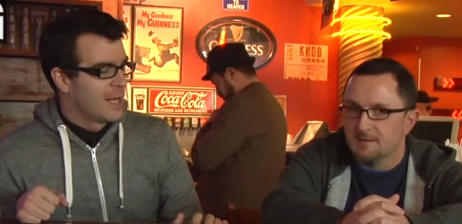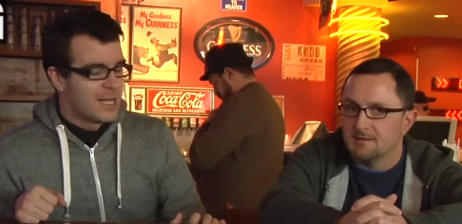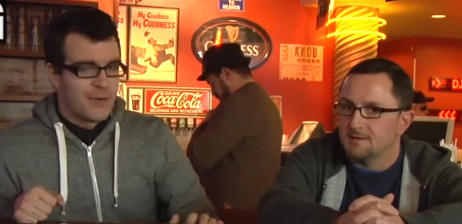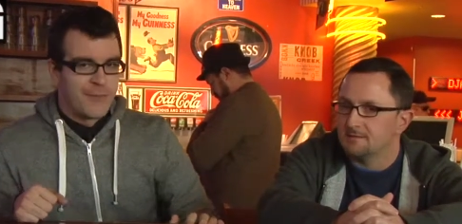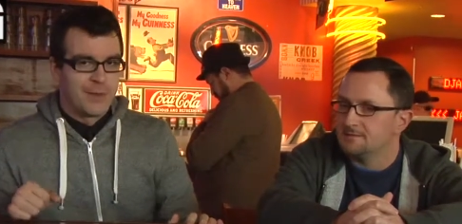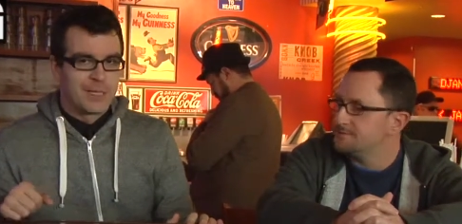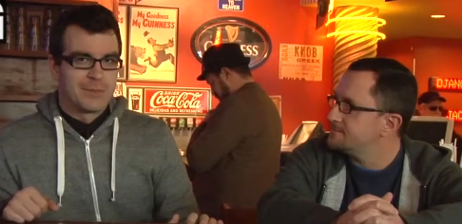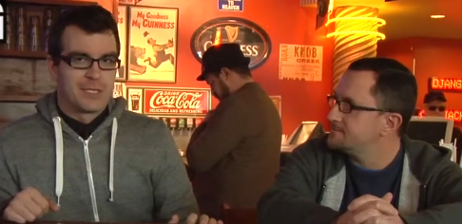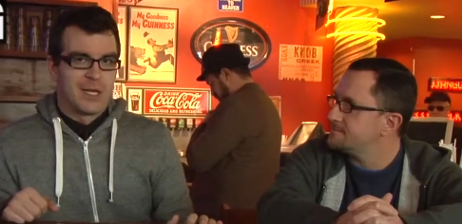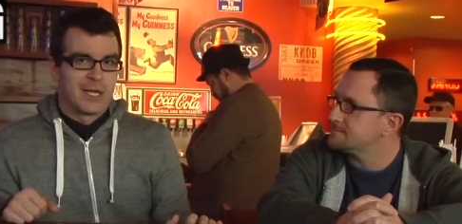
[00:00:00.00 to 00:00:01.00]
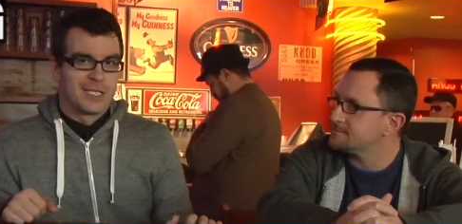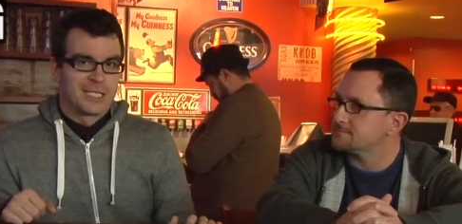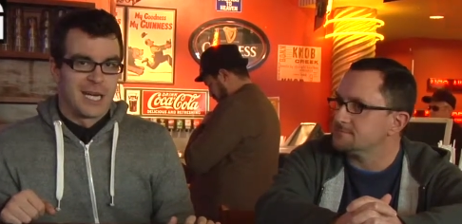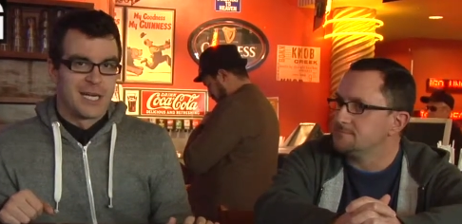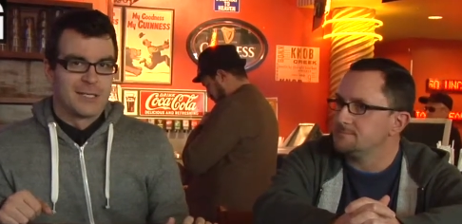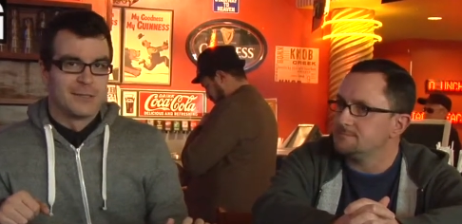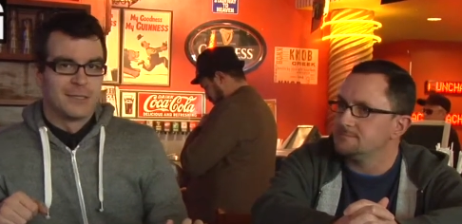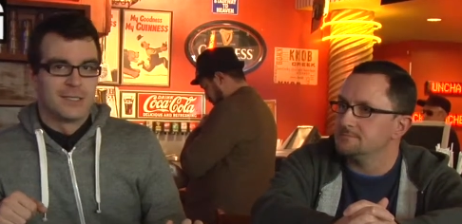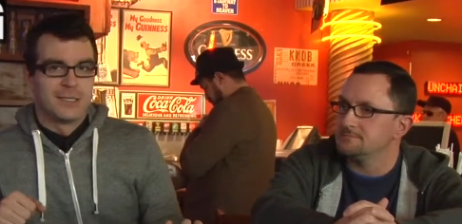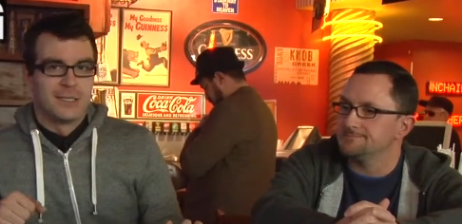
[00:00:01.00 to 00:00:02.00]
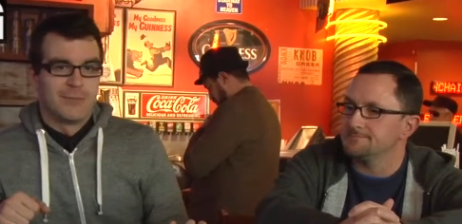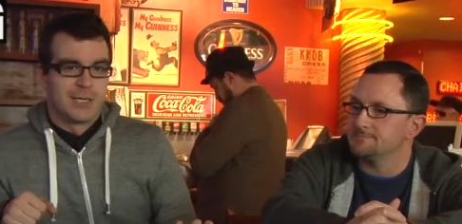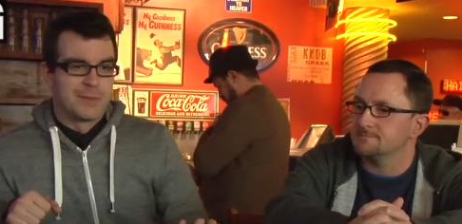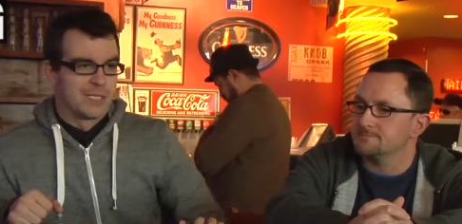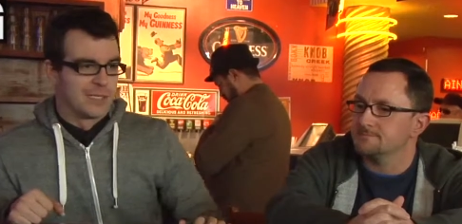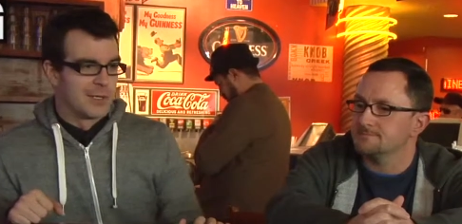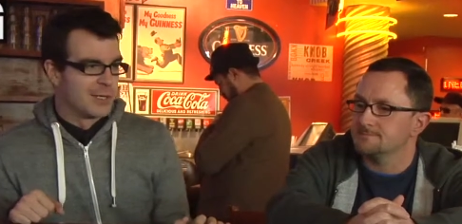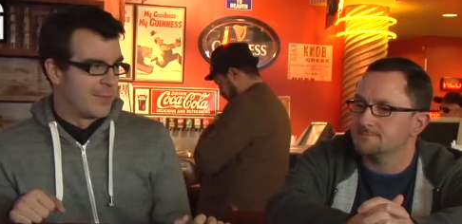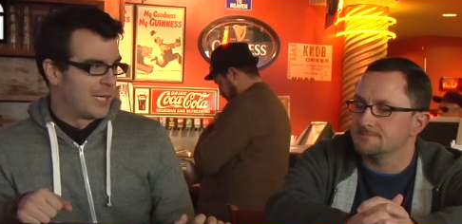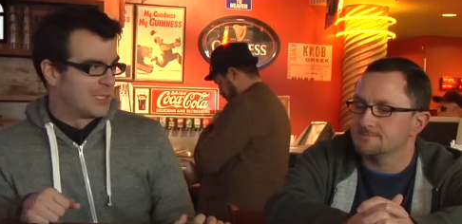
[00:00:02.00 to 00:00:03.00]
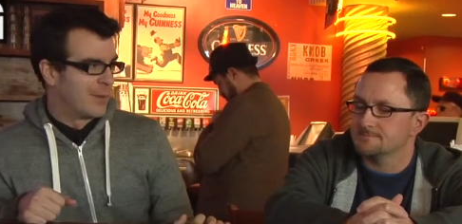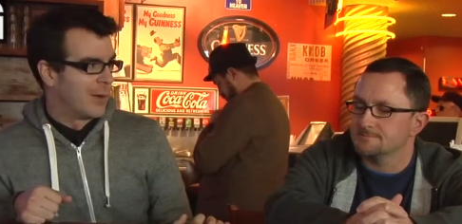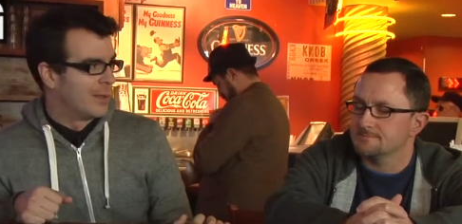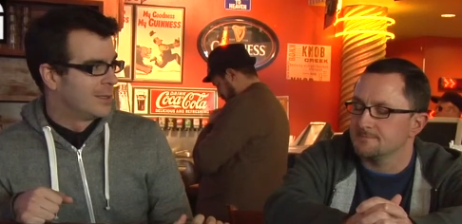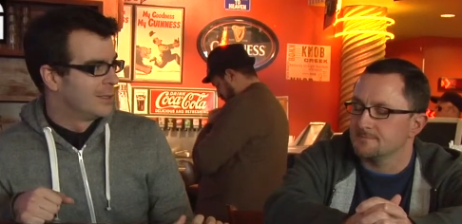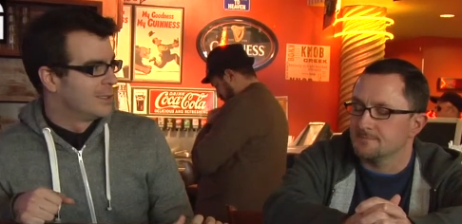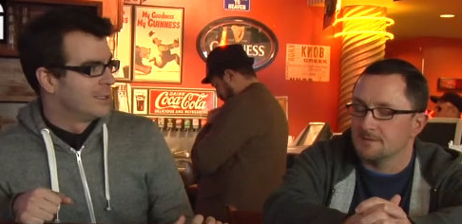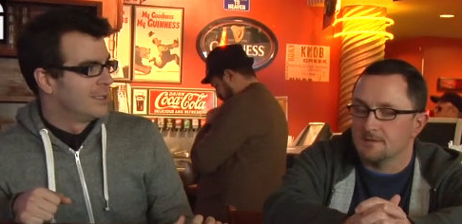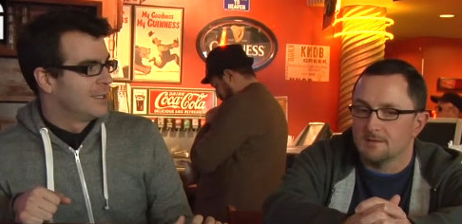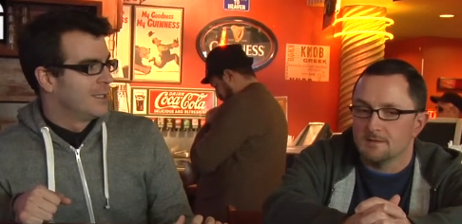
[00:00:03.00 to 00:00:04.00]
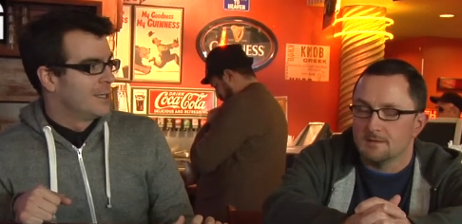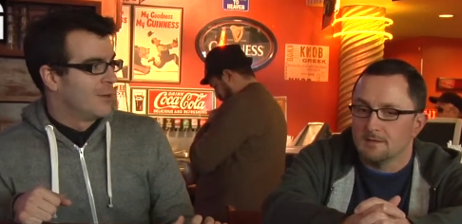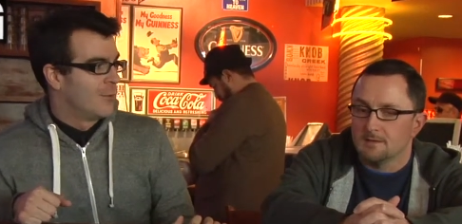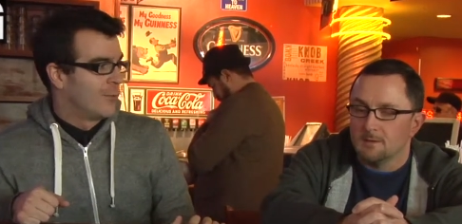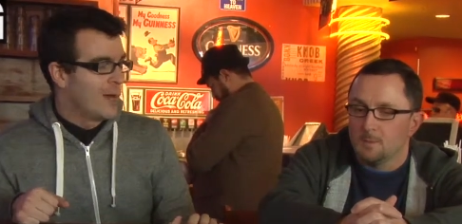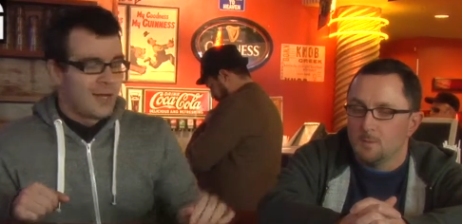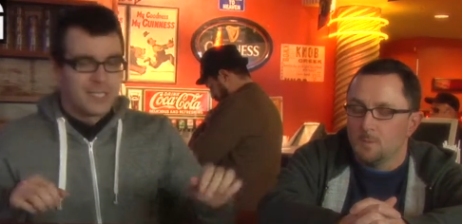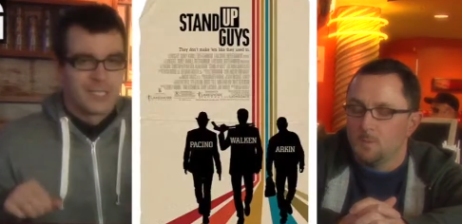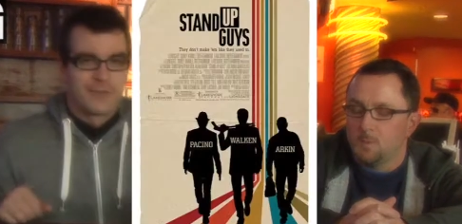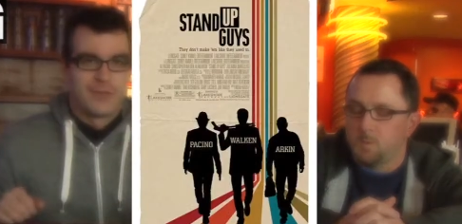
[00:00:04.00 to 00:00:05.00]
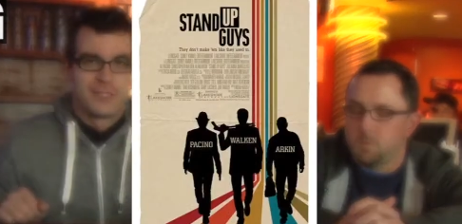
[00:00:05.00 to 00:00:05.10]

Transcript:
Speaker 1: And then a film comes along and just kind of becomes a turd in the punch bowl. Well, let's interview